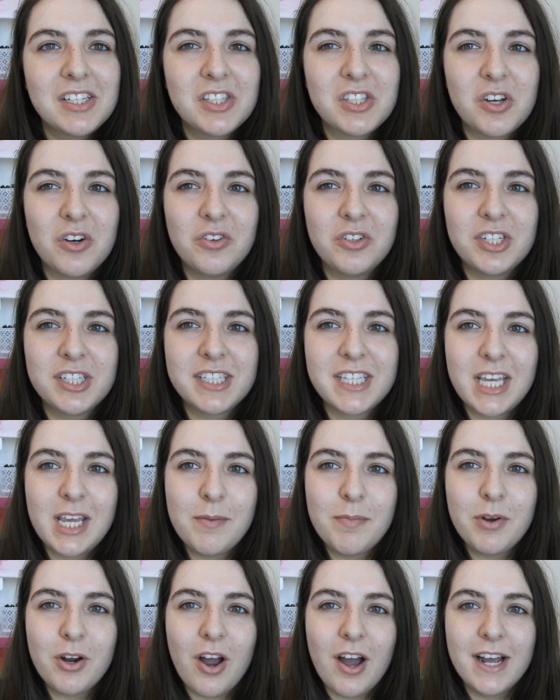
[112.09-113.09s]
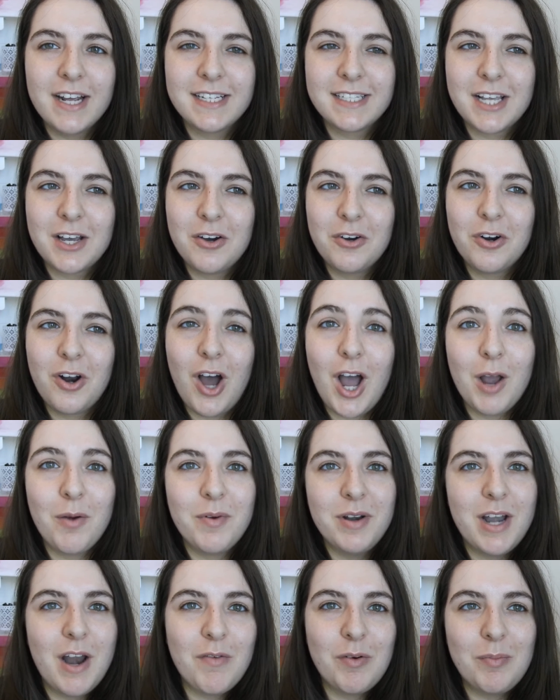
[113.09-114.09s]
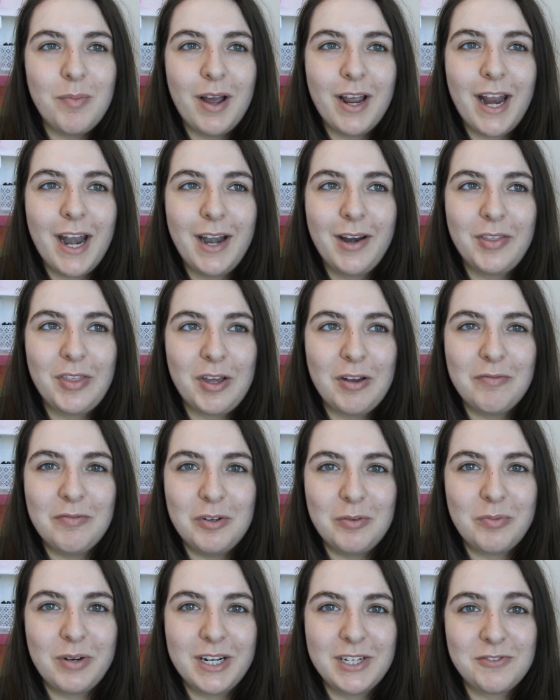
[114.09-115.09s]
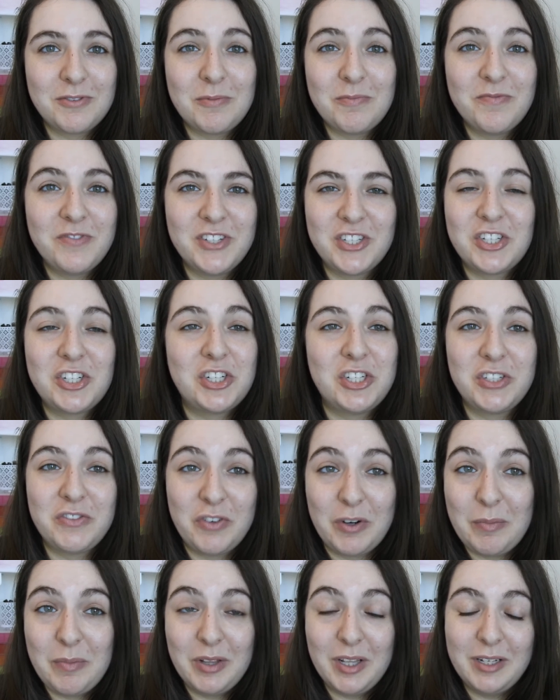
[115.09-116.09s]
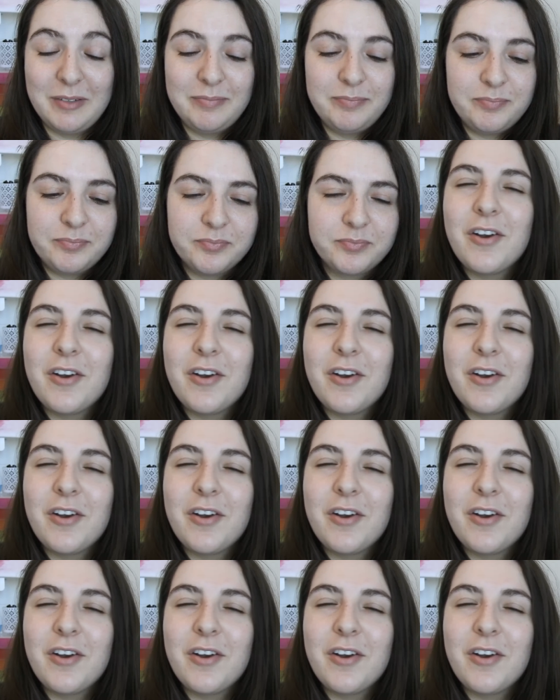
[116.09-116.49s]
So just keep your eyes out. I would never buy anything full price from Physicians Formula.